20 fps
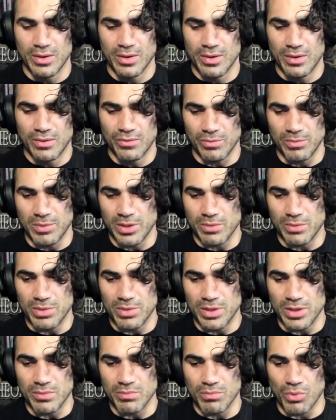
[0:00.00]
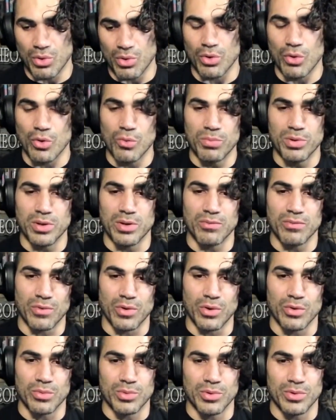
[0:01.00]
for me to be more open and
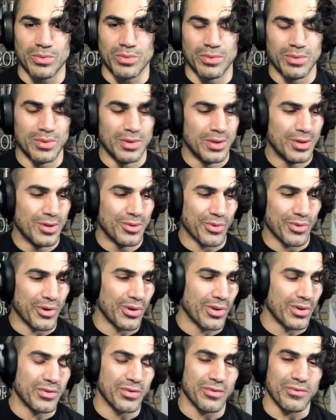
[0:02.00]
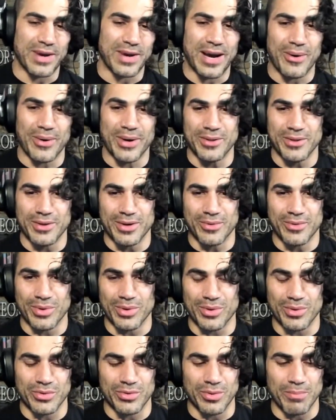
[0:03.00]
vulnerable, regardless of how I look,
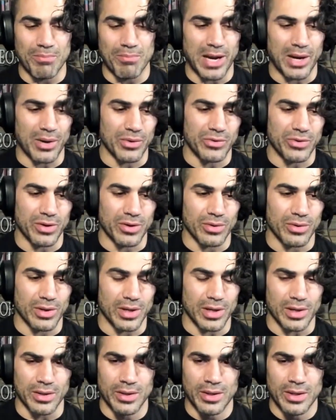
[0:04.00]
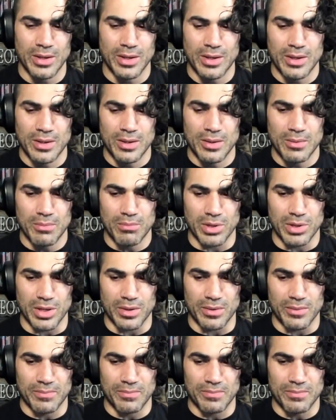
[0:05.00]
whether it's embarrassing or not,
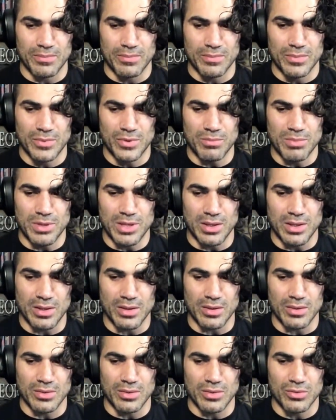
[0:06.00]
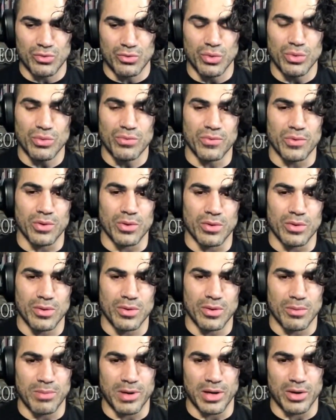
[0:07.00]
but to be truthful
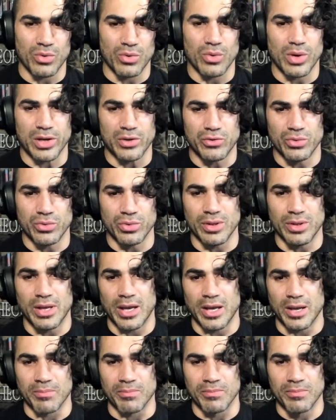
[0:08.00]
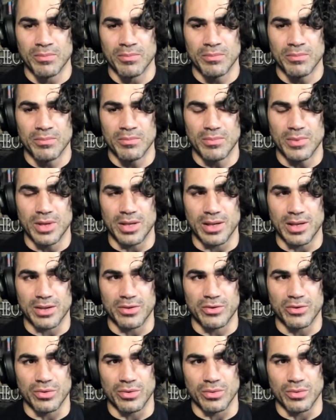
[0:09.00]
about who I truly am, and
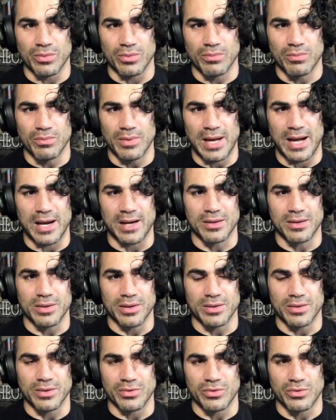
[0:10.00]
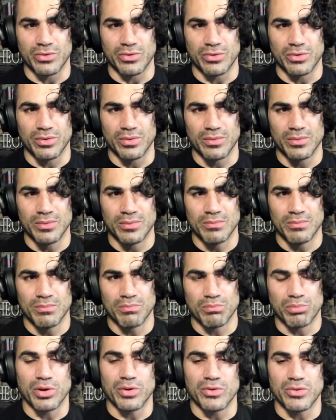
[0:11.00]
not to act like this
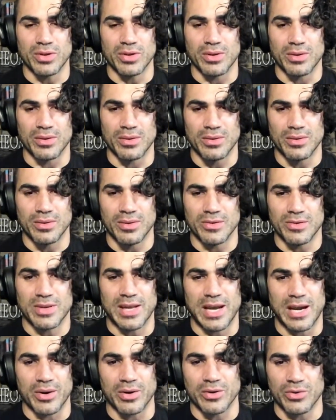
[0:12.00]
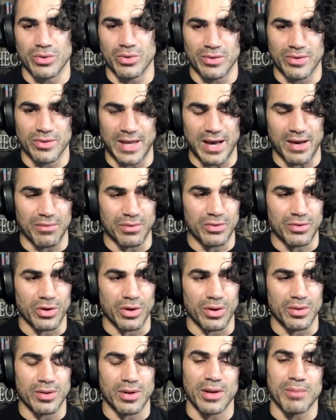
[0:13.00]
person, this character, this
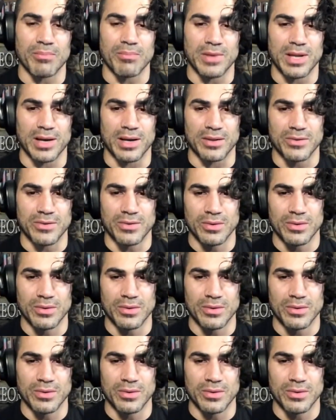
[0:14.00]
avatar that I'm not.